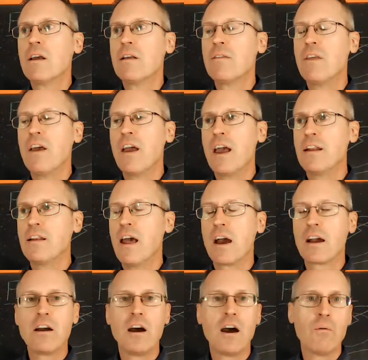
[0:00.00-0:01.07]
then that
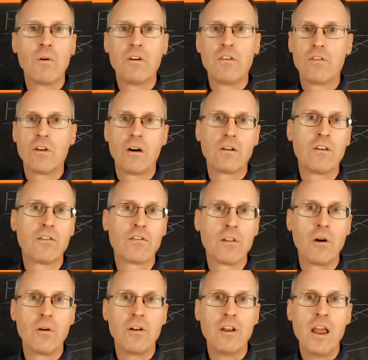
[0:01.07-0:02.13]
car would start to
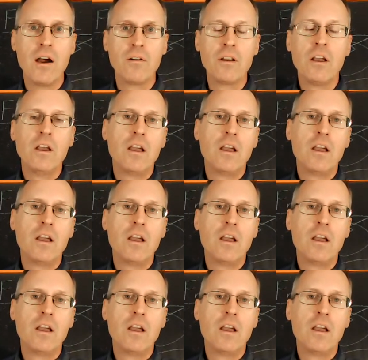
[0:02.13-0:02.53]
slow down.